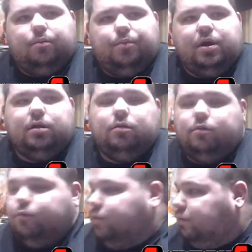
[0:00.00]
But
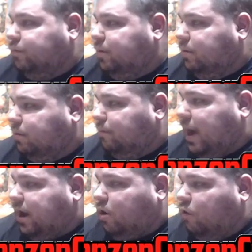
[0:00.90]
we will be
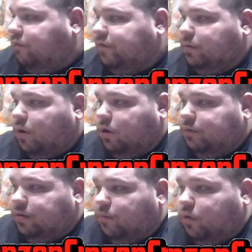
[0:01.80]
back hopefully tomorrow
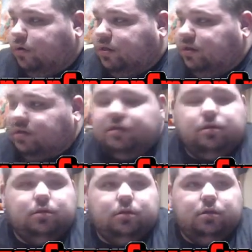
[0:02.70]
with more of this.
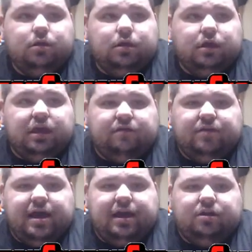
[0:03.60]
If
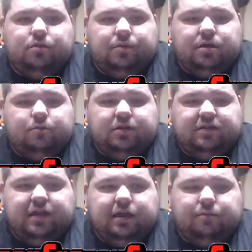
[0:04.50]
not, it'll be on
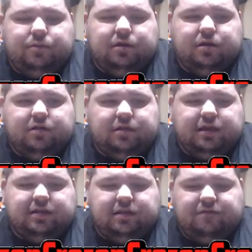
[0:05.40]
Wednesday. Because, like
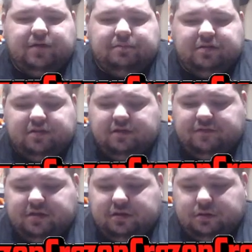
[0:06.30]
I said, the family stuff
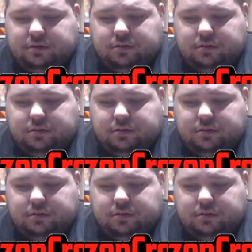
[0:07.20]
and...